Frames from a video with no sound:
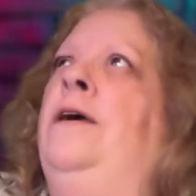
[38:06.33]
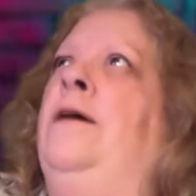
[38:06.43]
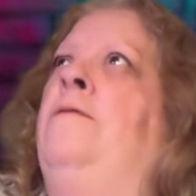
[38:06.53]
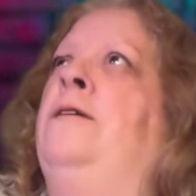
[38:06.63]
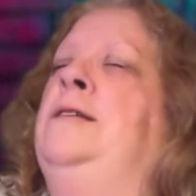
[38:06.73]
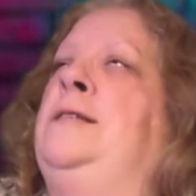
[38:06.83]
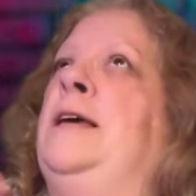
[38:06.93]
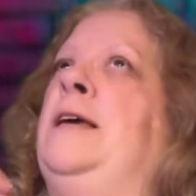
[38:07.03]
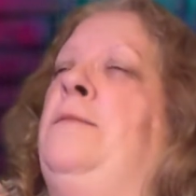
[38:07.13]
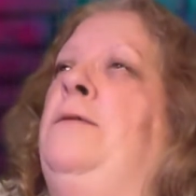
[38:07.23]
I wanted to say
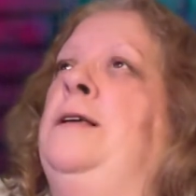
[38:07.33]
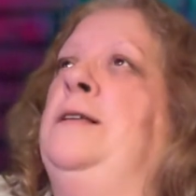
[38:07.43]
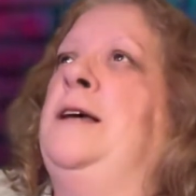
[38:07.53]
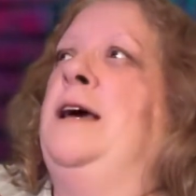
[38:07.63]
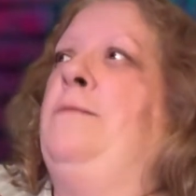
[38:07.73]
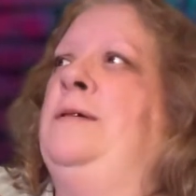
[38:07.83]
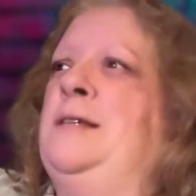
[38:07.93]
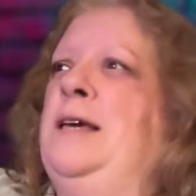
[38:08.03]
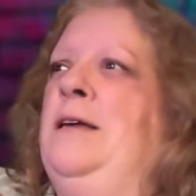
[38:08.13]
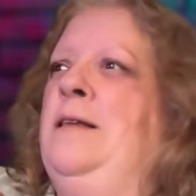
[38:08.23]
community tab, but
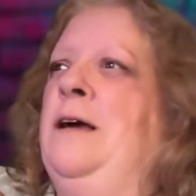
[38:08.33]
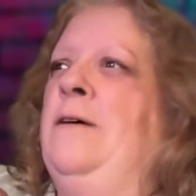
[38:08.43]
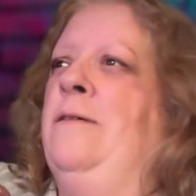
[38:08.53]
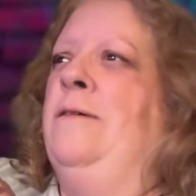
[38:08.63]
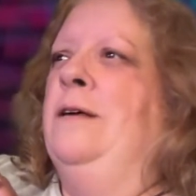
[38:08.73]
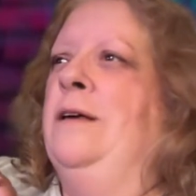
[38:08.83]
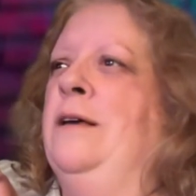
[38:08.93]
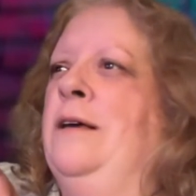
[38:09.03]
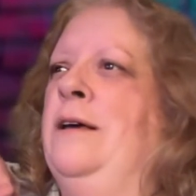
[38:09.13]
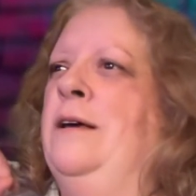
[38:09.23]
see now
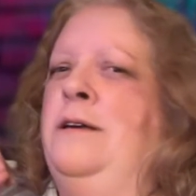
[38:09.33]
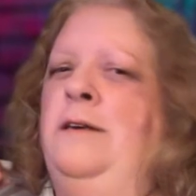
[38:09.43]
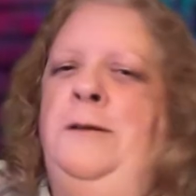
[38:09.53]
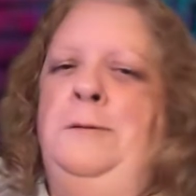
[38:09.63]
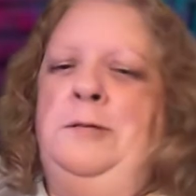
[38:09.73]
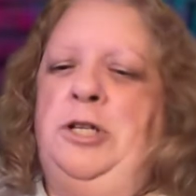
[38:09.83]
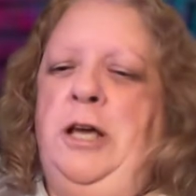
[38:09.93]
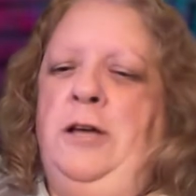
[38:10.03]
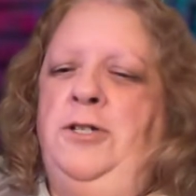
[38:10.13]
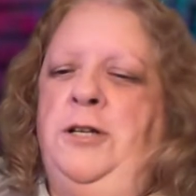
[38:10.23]
YouTube's
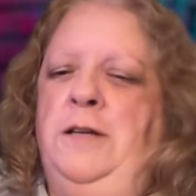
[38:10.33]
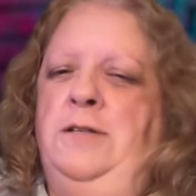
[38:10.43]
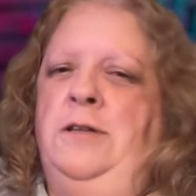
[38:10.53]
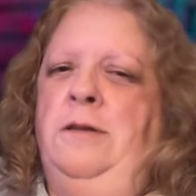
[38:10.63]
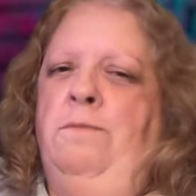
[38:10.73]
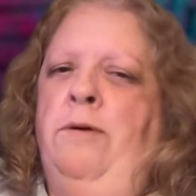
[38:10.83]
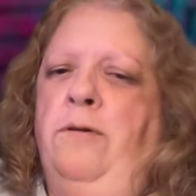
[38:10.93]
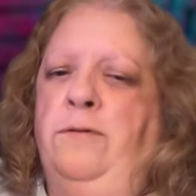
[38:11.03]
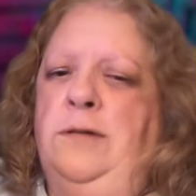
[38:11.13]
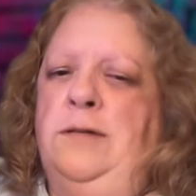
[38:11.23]
changed it to the
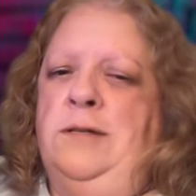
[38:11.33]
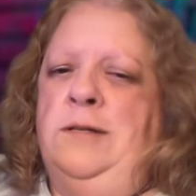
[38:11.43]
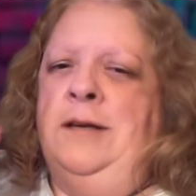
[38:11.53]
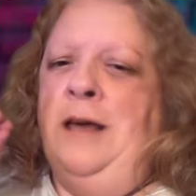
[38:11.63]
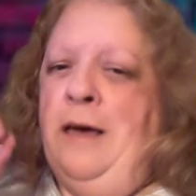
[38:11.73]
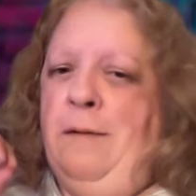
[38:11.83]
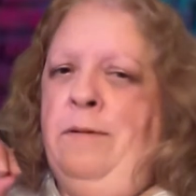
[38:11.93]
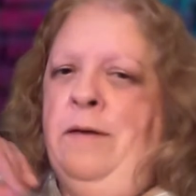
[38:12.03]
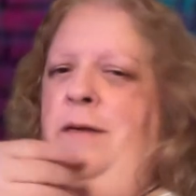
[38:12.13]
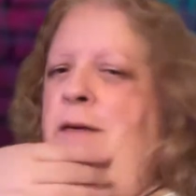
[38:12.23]
posts tab.
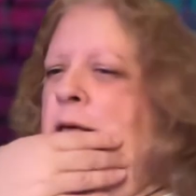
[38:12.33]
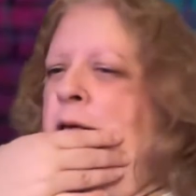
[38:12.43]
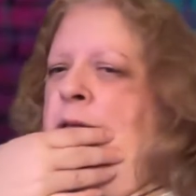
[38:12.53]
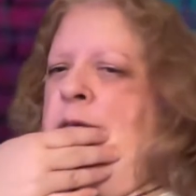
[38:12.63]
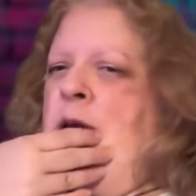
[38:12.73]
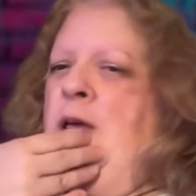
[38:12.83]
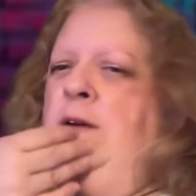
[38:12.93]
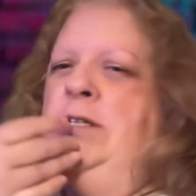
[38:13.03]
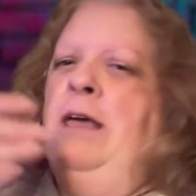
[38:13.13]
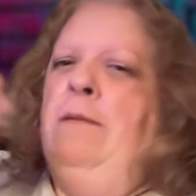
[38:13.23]
So anyhow,
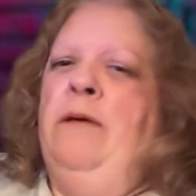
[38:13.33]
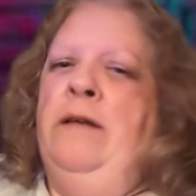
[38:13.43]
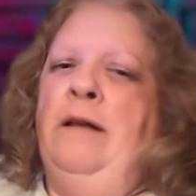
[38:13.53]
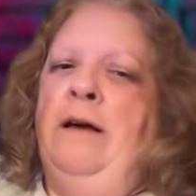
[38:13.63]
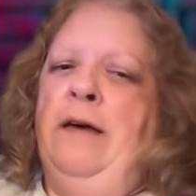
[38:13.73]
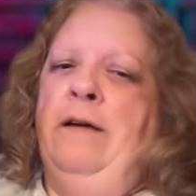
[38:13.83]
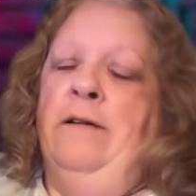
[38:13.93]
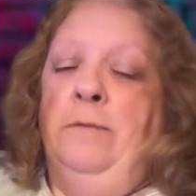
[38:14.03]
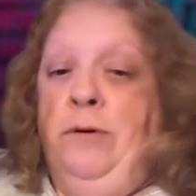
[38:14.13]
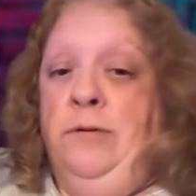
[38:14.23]
just keep an eye out on
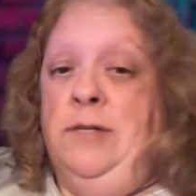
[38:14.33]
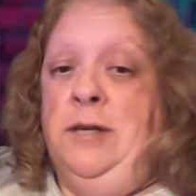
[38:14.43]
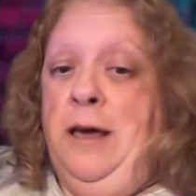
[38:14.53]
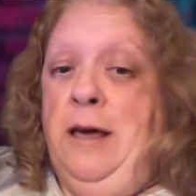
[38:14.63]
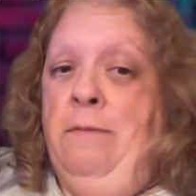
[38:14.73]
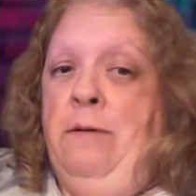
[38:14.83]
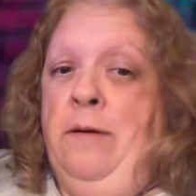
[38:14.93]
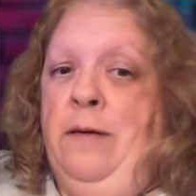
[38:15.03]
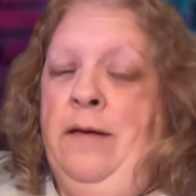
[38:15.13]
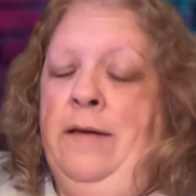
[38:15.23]
the post tab
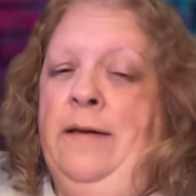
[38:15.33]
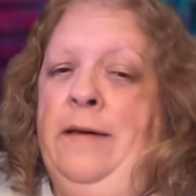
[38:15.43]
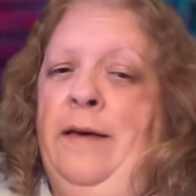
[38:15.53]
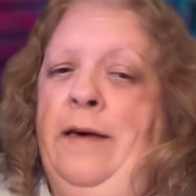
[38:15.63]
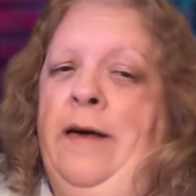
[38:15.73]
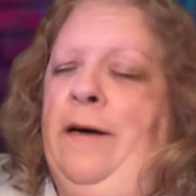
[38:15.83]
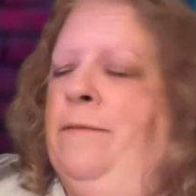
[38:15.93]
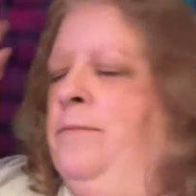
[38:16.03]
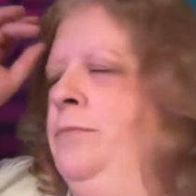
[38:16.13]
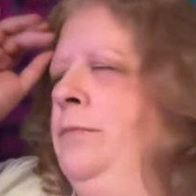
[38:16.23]

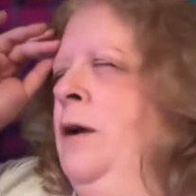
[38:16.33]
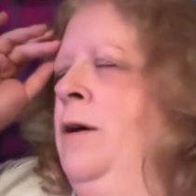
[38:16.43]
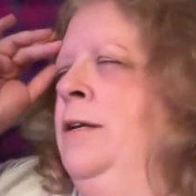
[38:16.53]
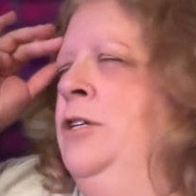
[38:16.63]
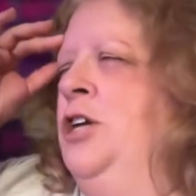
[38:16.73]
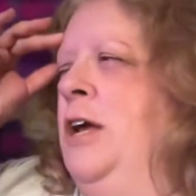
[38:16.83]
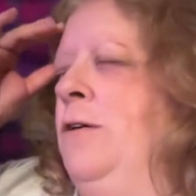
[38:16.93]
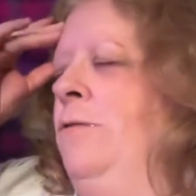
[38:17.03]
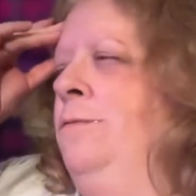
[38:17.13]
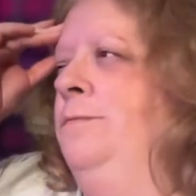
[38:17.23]
on the
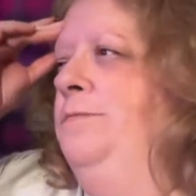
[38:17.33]
channel.